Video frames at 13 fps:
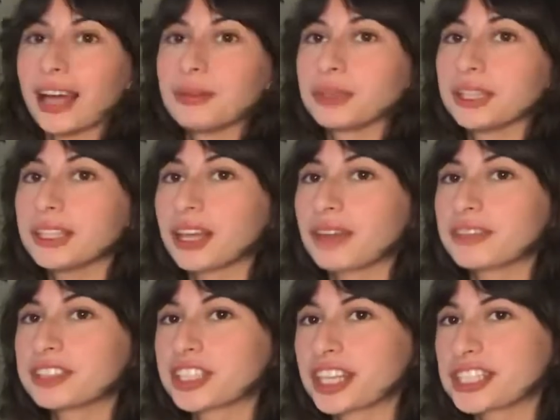really love
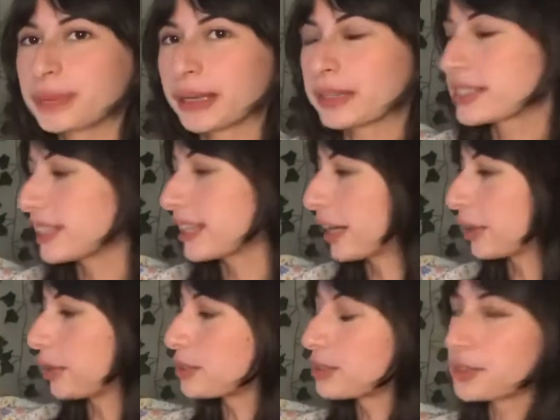the transparency that
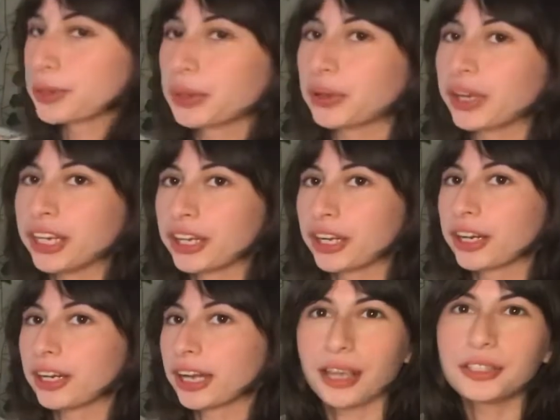goes through
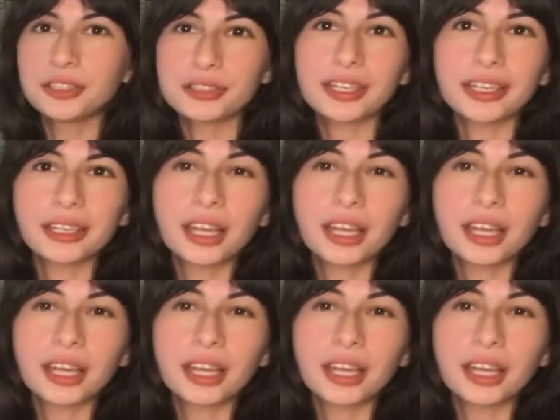here. I use like